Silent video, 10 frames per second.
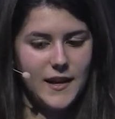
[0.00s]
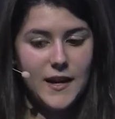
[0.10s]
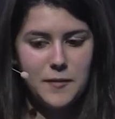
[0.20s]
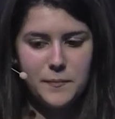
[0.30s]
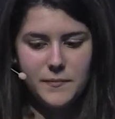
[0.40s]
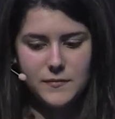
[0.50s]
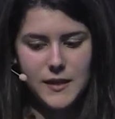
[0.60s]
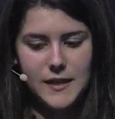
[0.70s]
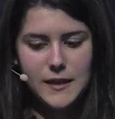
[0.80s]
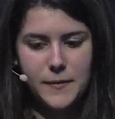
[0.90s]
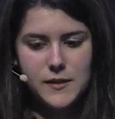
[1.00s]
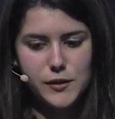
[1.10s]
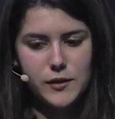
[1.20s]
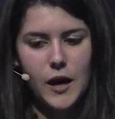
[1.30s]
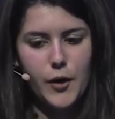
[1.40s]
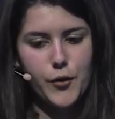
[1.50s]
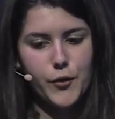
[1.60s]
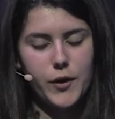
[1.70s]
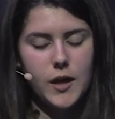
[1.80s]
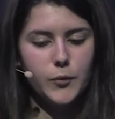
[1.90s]
Um, it depends on
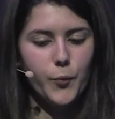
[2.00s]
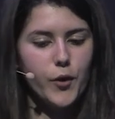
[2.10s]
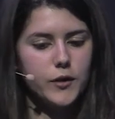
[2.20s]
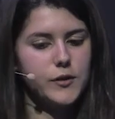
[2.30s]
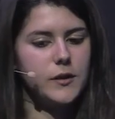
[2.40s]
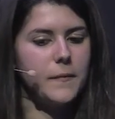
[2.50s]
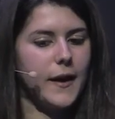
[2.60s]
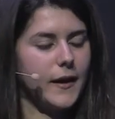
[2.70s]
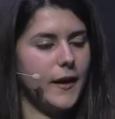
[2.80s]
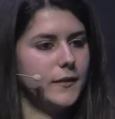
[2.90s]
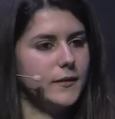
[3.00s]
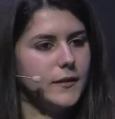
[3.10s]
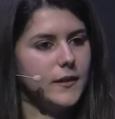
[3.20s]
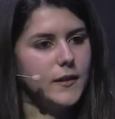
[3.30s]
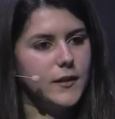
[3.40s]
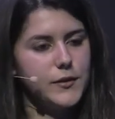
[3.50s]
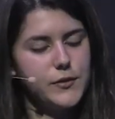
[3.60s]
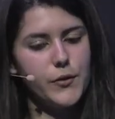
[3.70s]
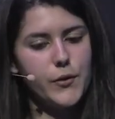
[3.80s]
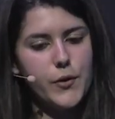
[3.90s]
how it works on the backend.
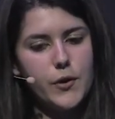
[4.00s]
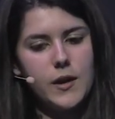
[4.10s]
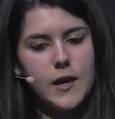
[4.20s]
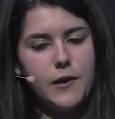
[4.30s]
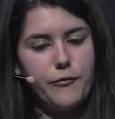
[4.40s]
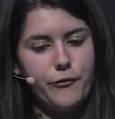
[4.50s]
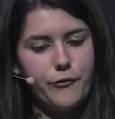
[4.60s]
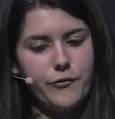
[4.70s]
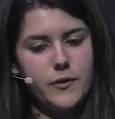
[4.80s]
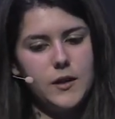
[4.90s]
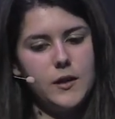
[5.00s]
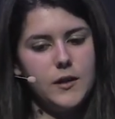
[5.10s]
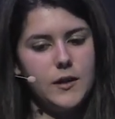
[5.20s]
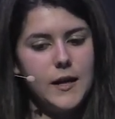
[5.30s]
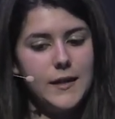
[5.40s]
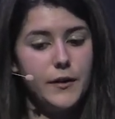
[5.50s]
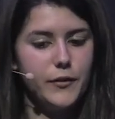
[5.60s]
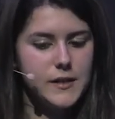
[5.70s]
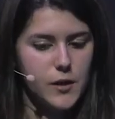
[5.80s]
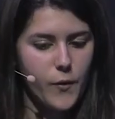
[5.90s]
So if uh,
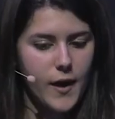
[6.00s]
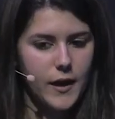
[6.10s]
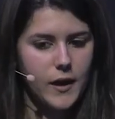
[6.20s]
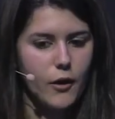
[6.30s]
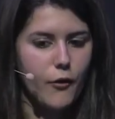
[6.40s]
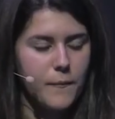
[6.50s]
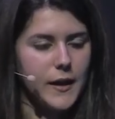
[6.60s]
there is a way of